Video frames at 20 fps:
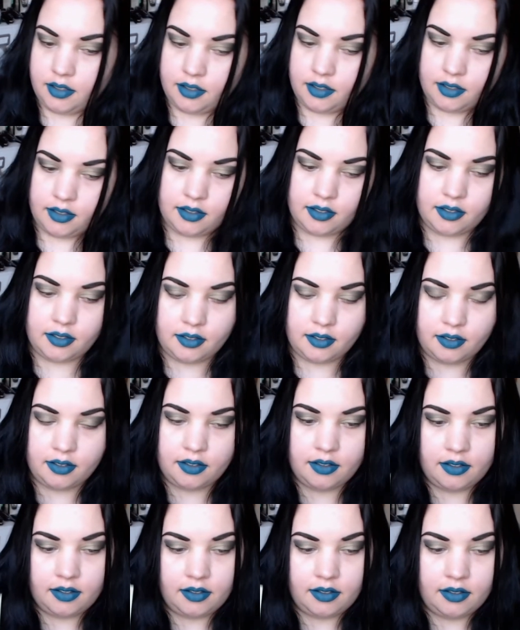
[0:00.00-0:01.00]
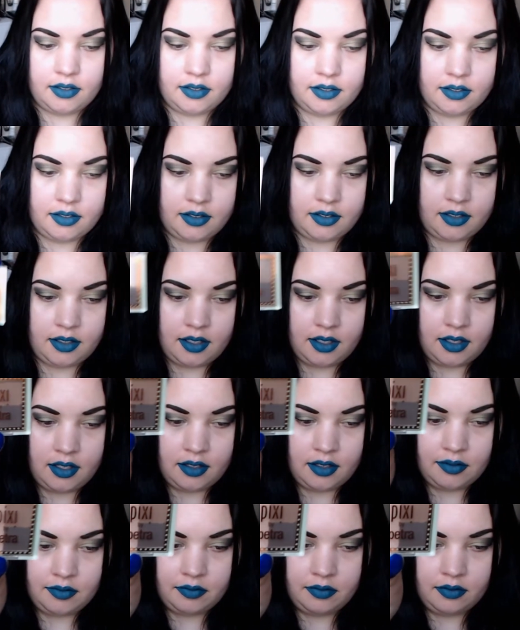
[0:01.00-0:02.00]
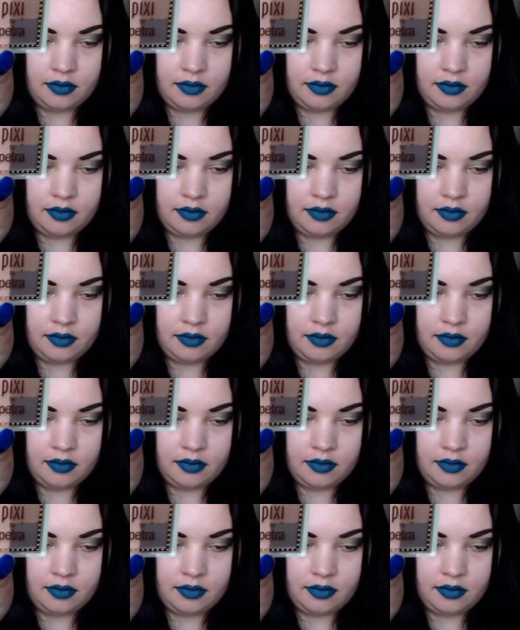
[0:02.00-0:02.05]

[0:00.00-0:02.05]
No one is speaking in this clip.